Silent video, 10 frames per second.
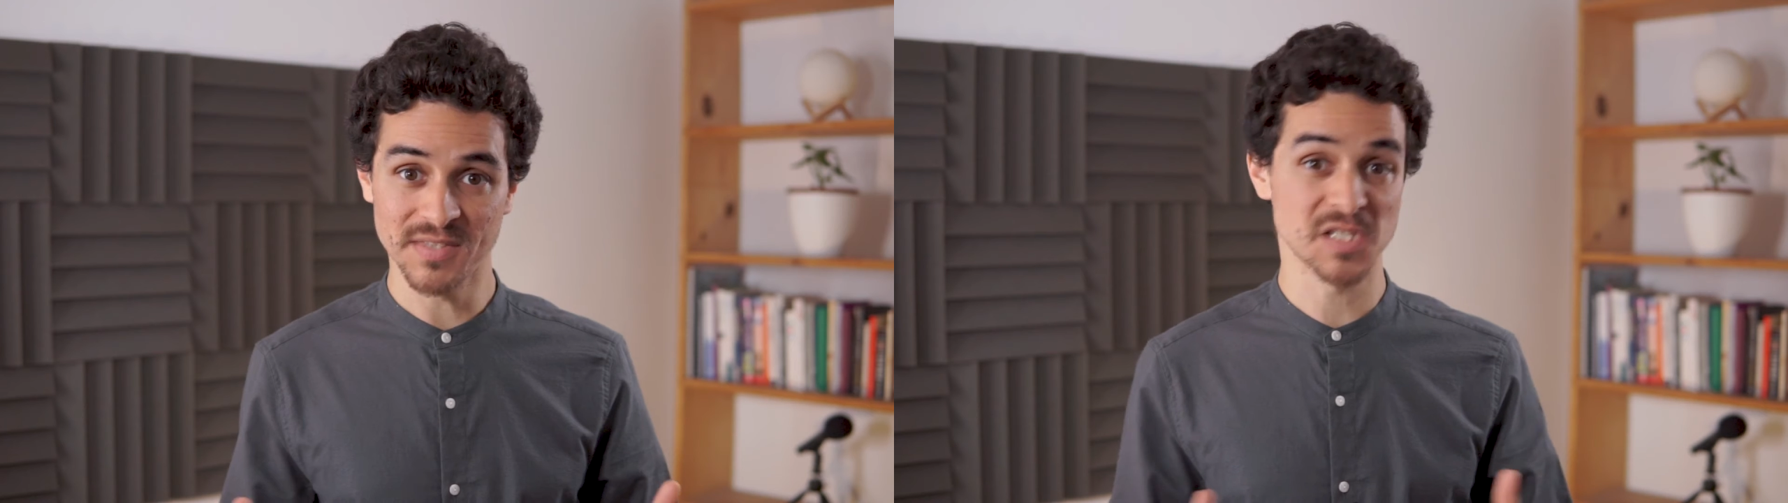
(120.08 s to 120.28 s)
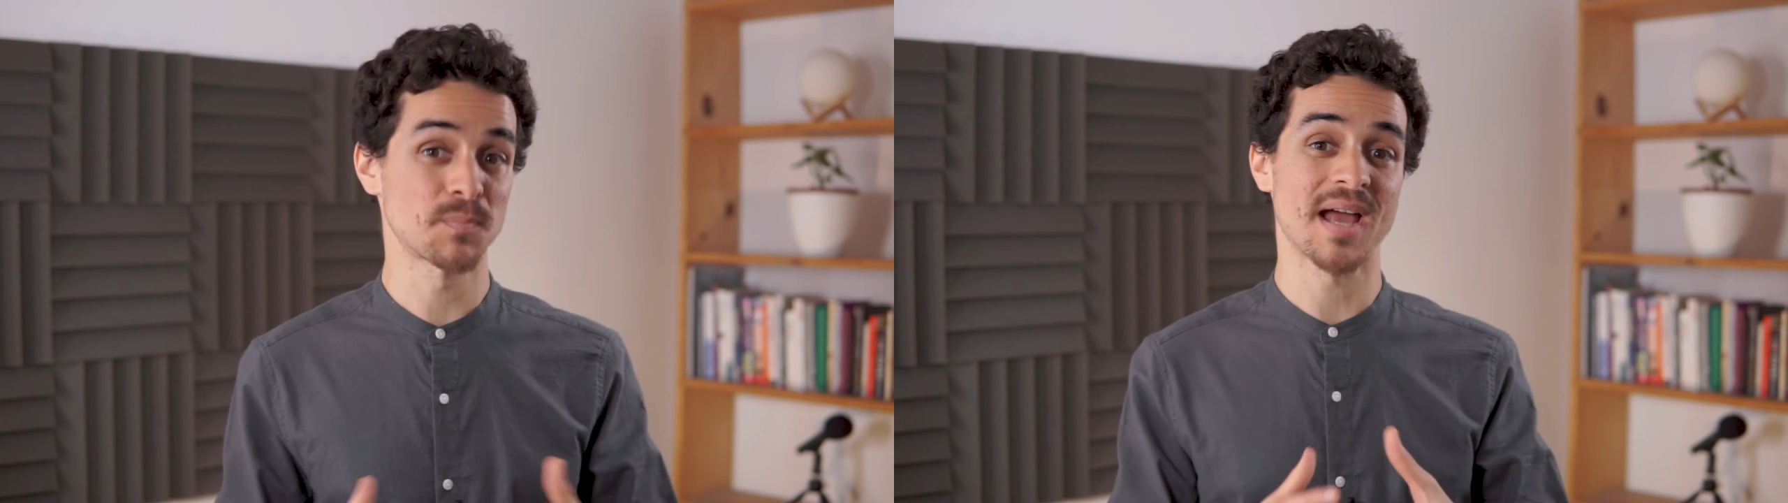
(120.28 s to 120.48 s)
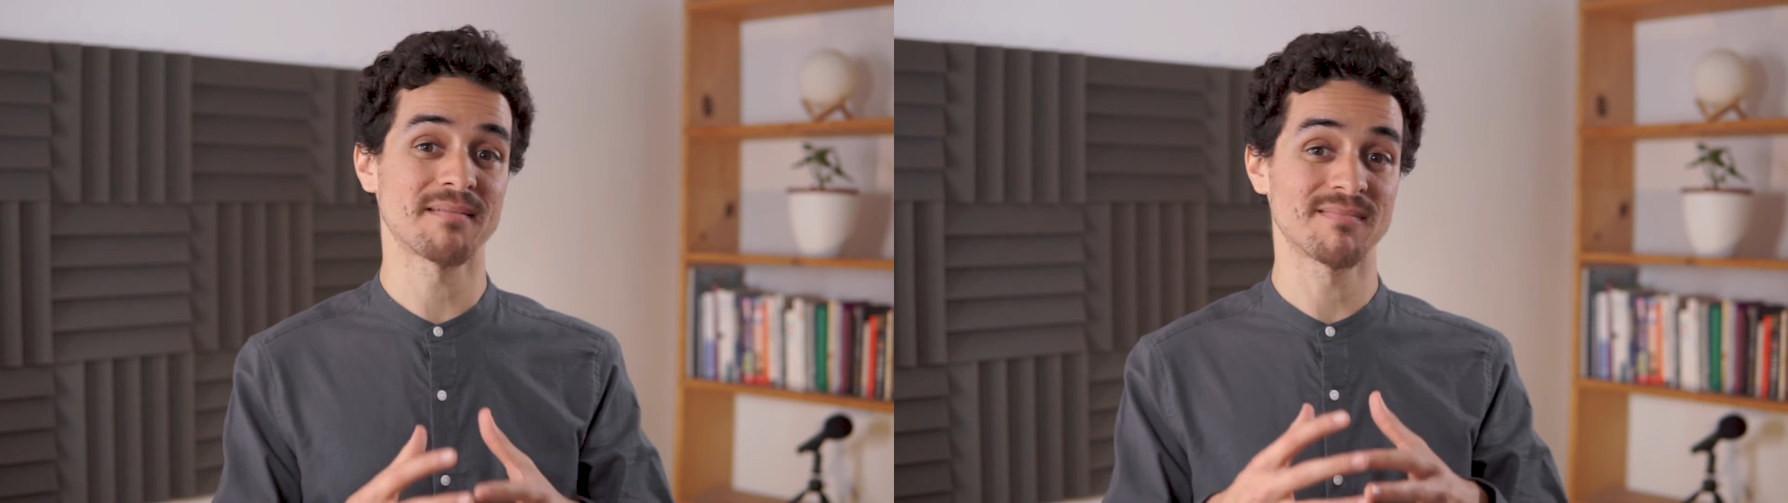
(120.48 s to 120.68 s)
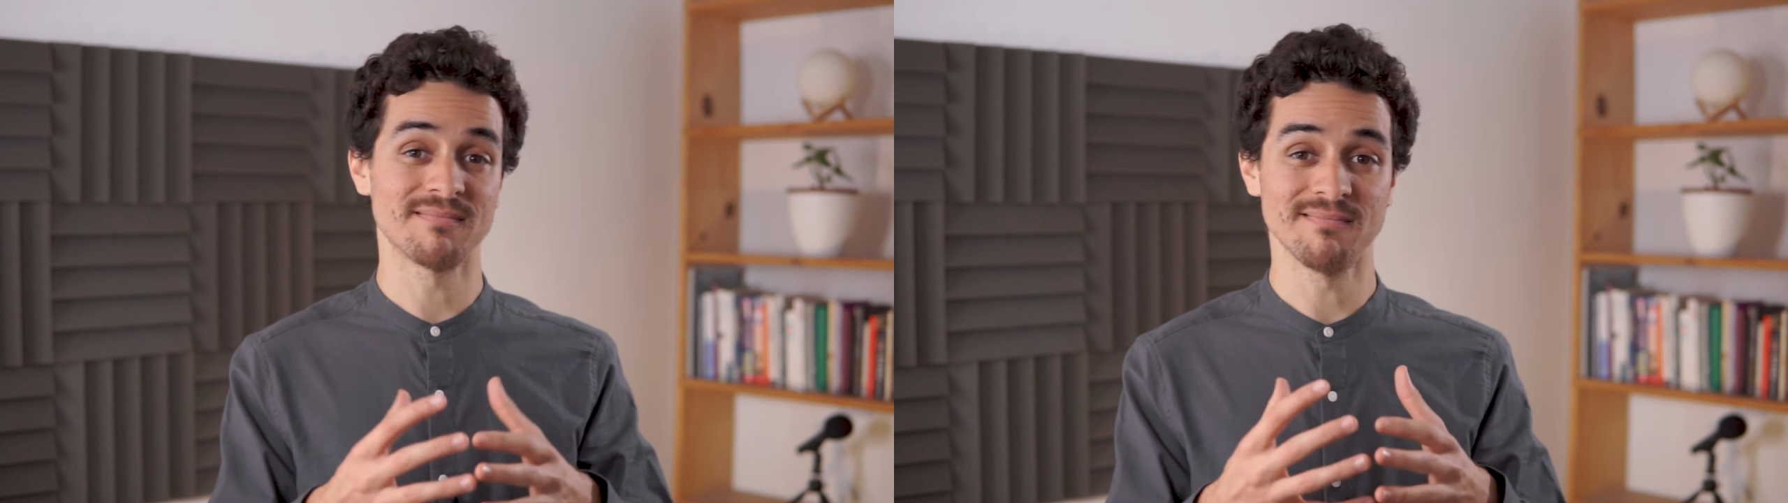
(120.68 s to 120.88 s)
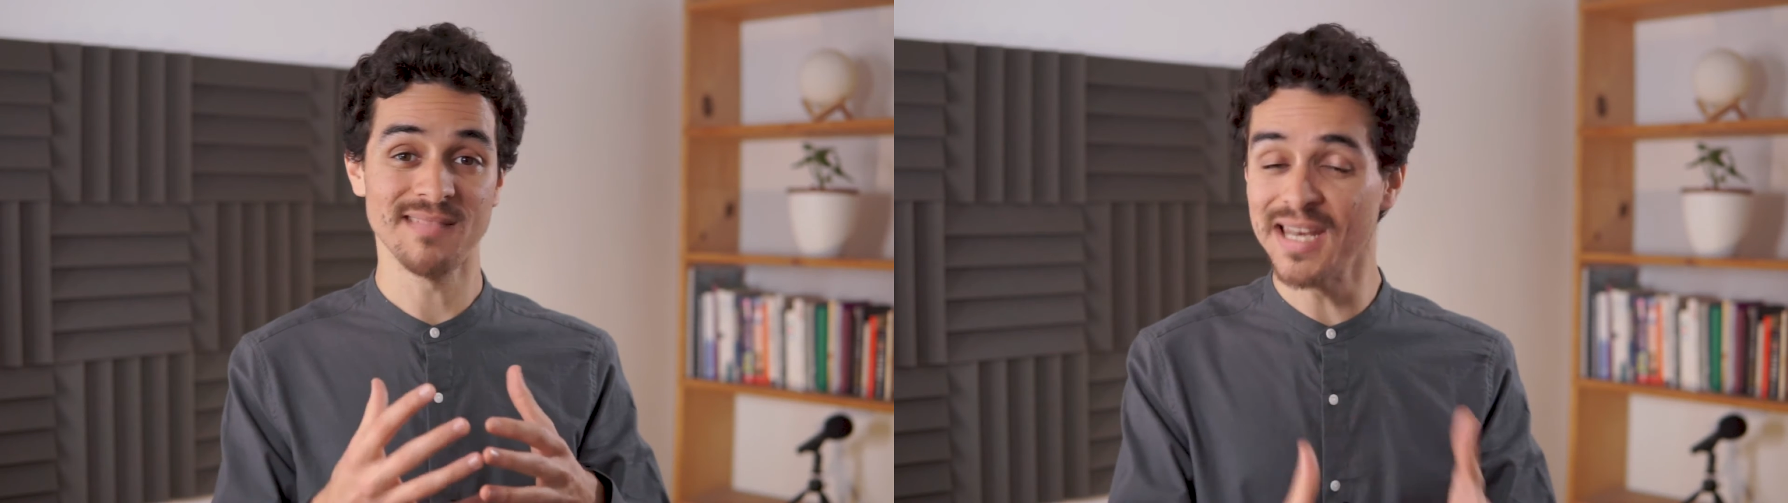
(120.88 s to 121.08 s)
despite
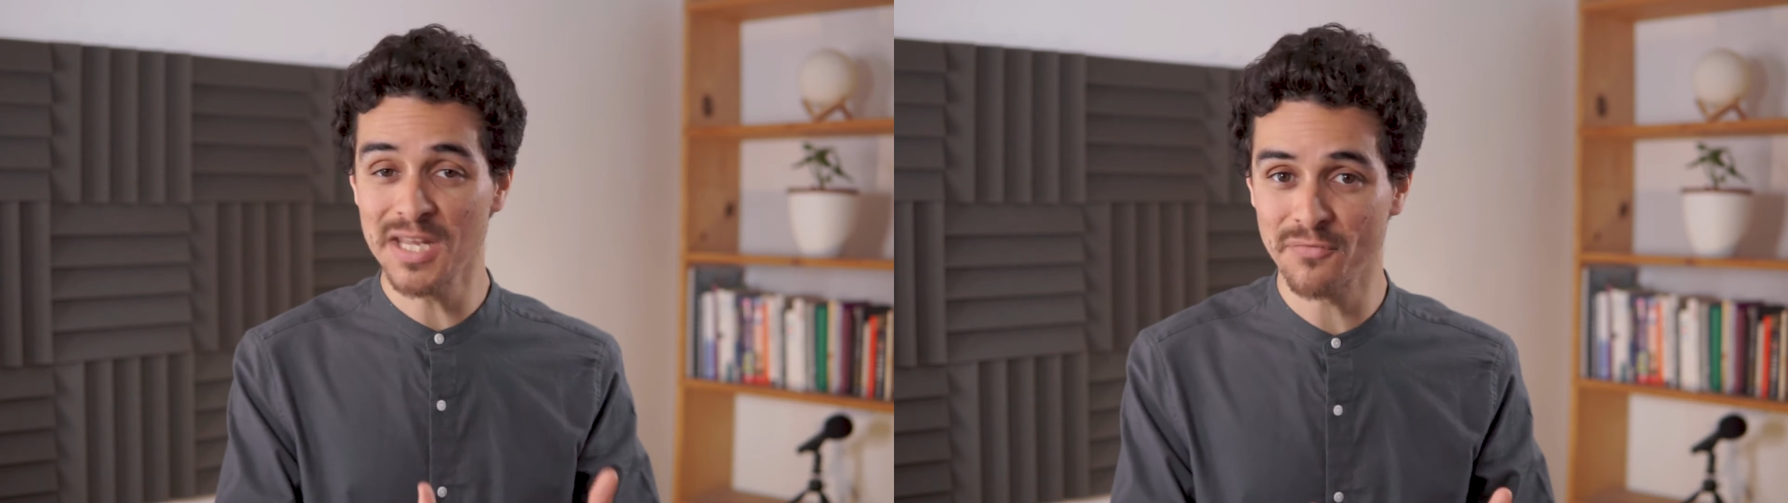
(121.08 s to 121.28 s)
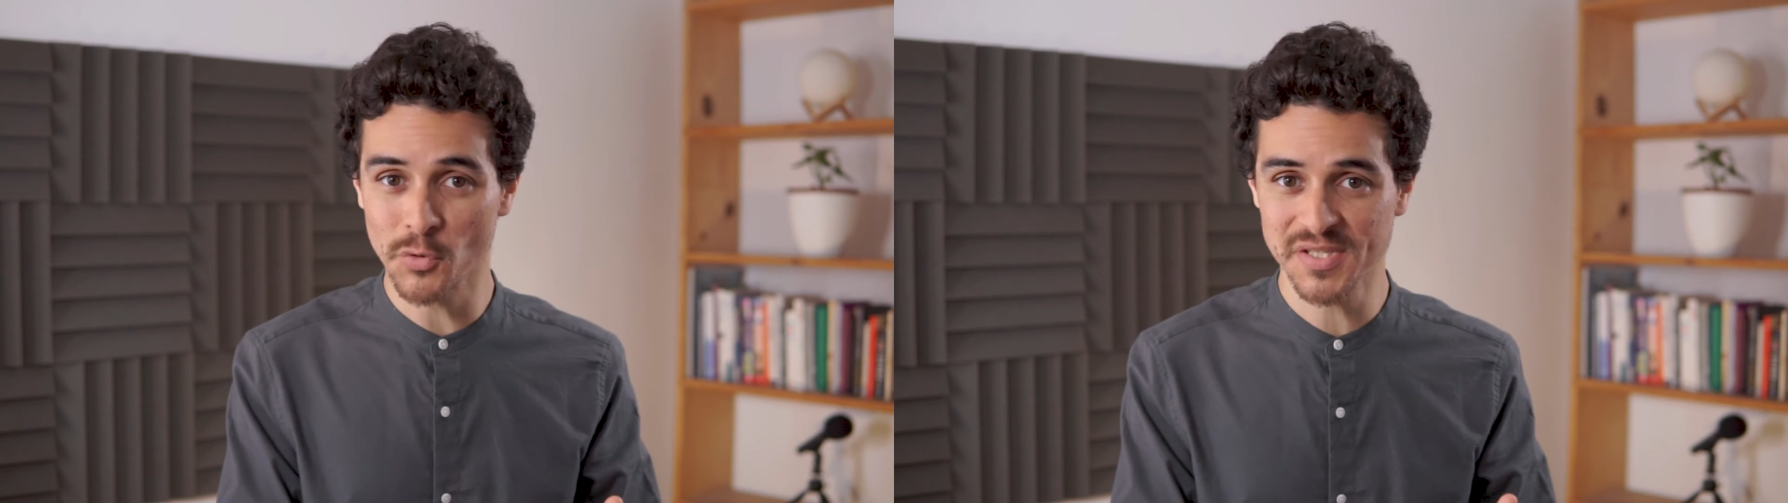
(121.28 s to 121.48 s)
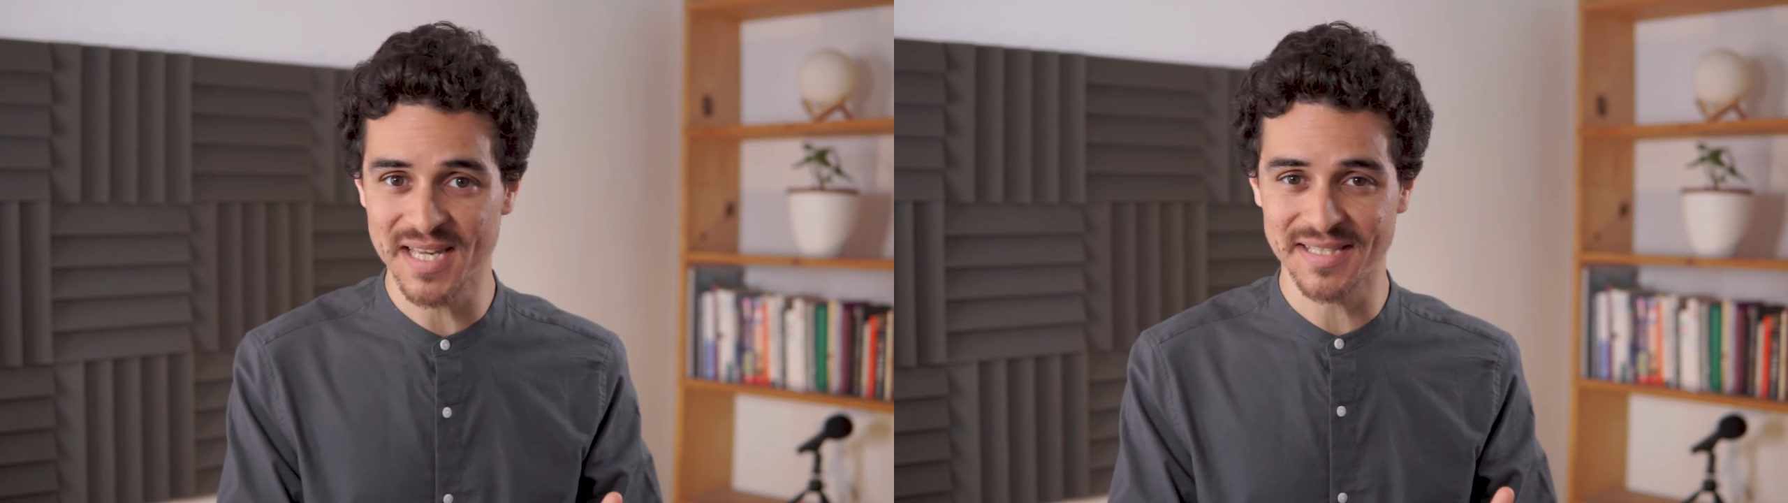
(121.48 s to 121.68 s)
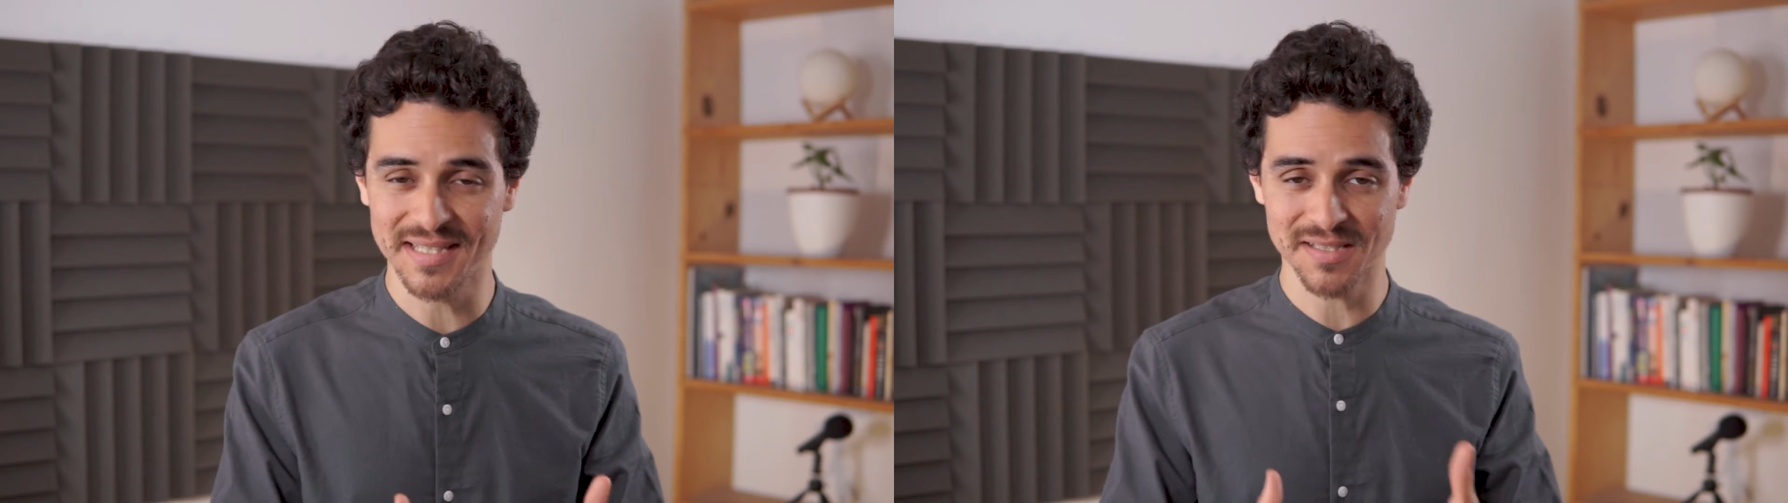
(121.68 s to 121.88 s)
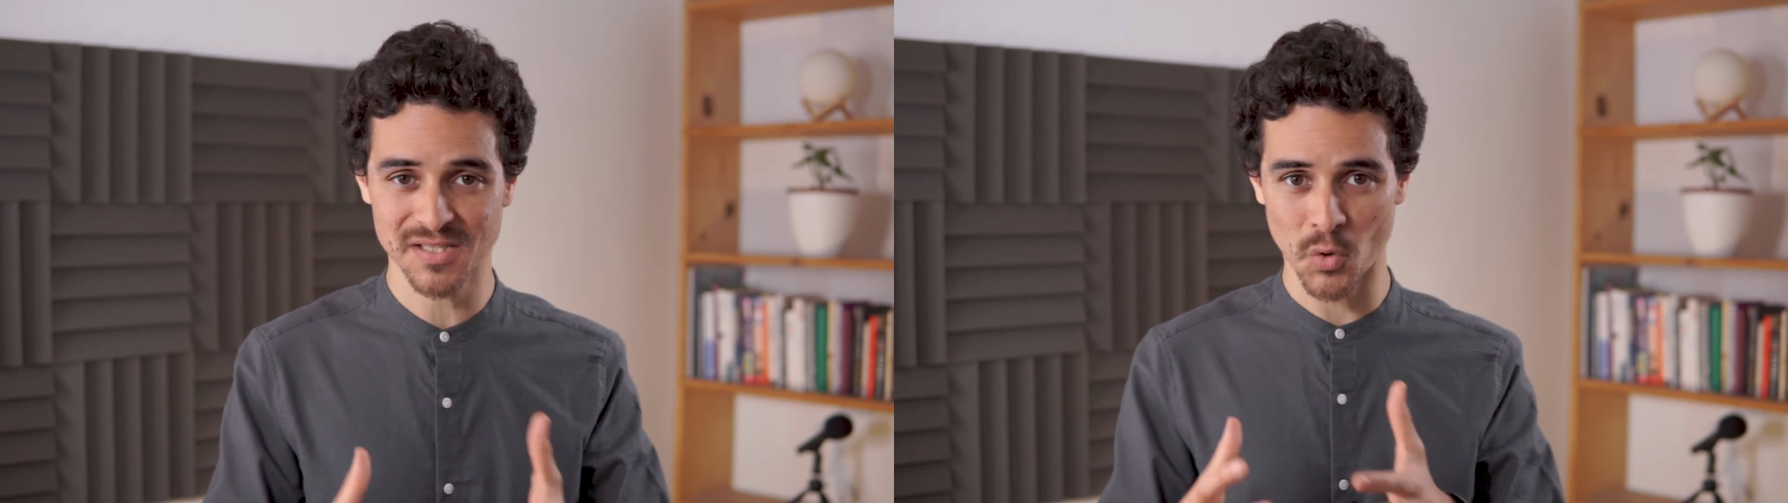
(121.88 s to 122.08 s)
any of your settings